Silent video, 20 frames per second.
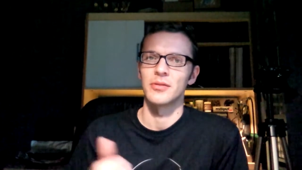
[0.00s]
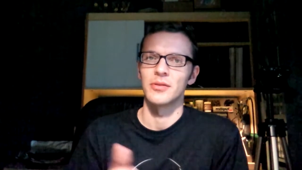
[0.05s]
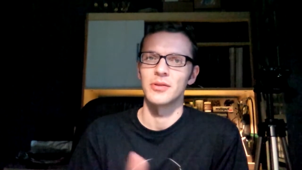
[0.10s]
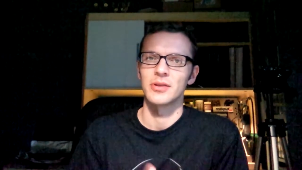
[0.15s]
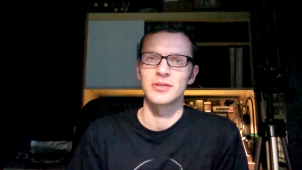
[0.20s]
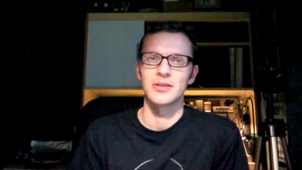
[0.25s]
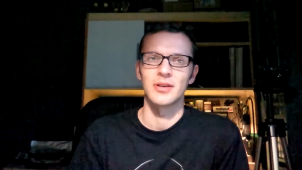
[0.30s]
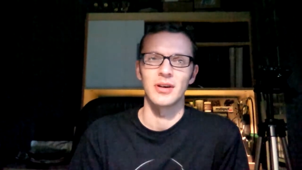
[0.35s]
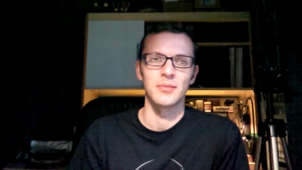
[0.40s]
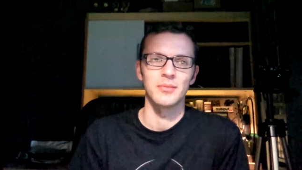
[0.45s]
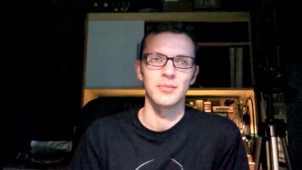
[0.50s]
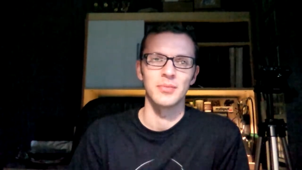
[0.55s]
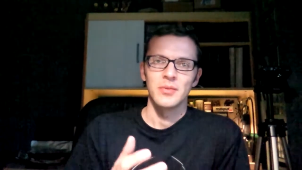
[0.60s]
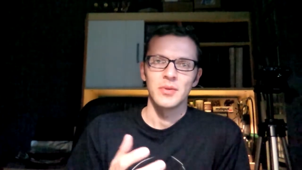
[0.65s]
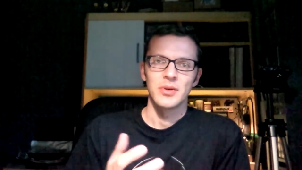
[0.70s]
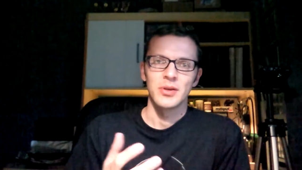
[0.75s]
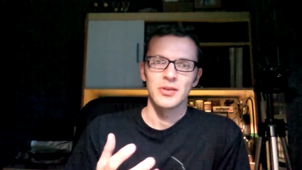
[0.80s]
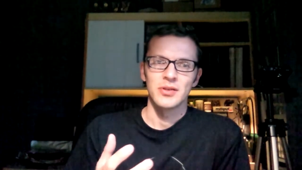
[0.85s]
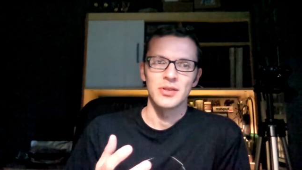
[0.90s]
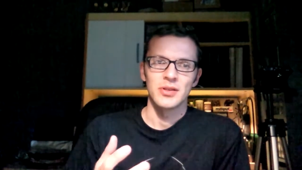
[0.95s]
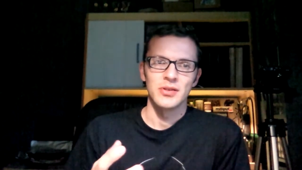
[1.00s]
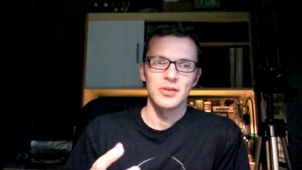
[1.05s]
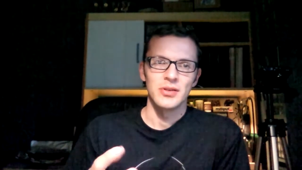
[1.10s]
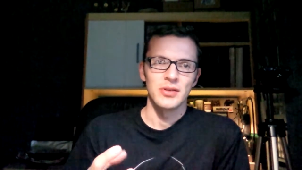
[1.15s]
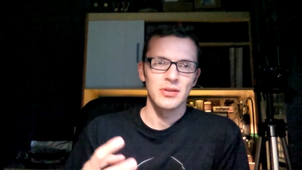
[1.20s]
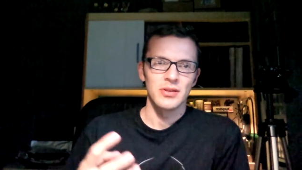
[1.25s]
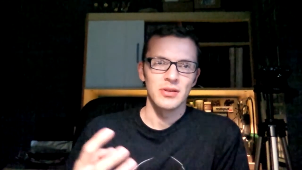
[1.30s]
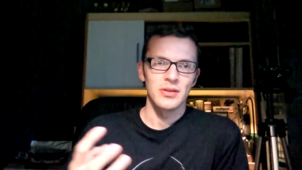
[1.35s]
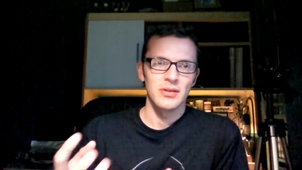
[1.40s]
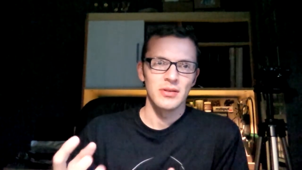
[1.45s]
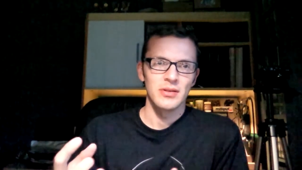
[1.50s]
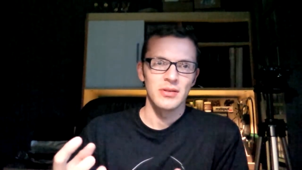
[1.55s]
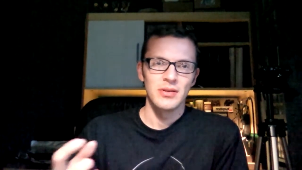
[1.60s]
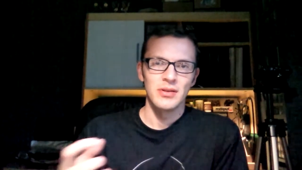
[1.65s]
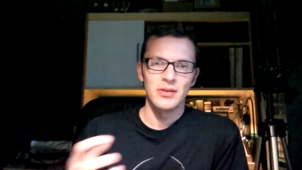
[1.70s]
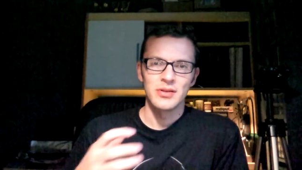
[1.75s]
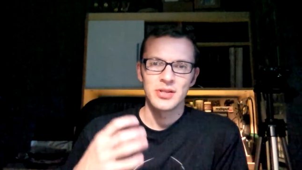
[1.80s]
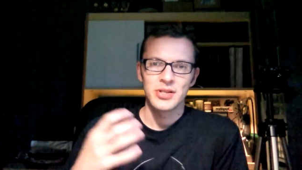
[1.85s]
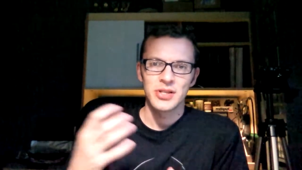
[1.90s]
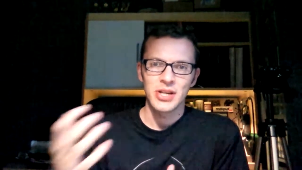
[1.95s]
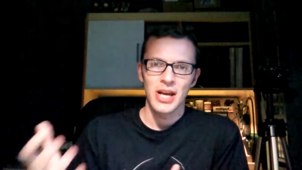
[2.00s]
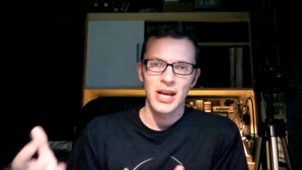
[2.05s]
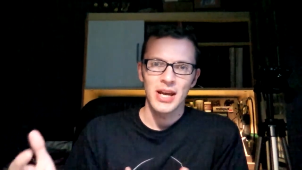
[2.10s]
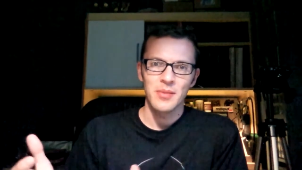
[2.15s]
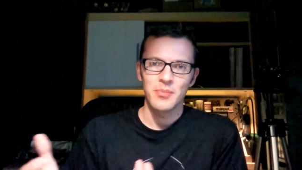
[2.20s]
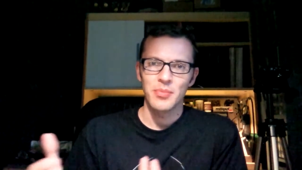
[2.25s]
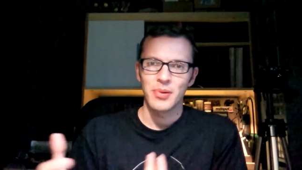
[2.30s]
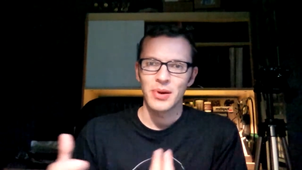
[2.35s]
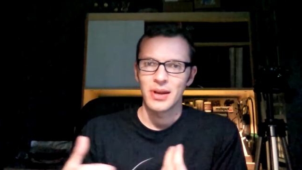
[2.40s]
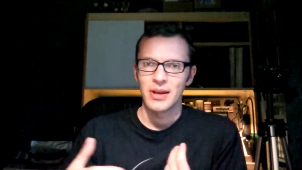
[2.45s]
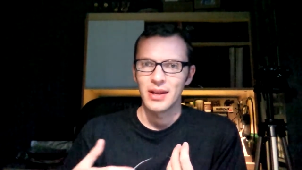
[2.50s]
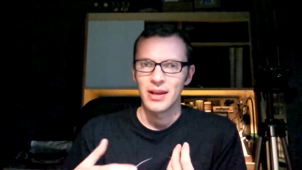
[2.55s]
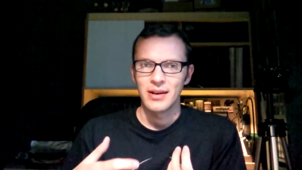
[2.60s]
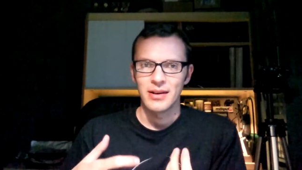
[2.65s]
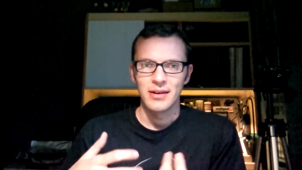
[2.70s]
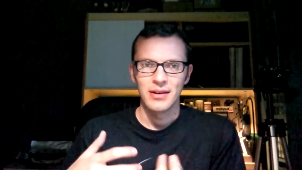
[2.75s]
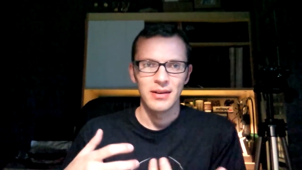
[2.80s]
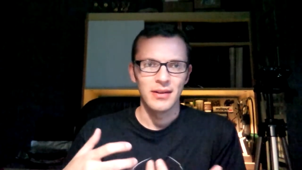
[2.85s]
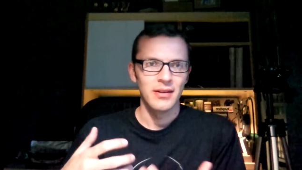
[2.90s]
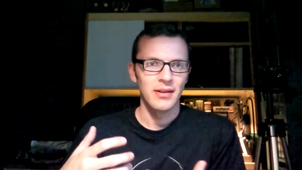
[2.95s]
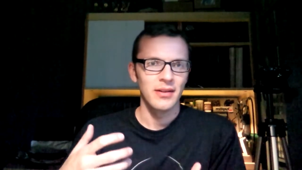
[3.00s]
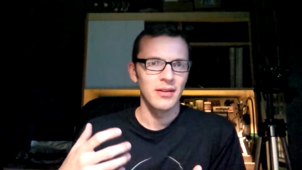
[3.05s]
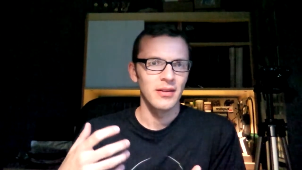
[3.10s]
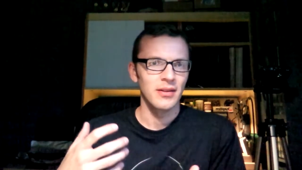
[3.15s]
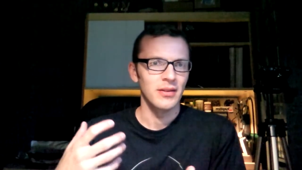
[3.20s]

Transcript: for example, because the shape and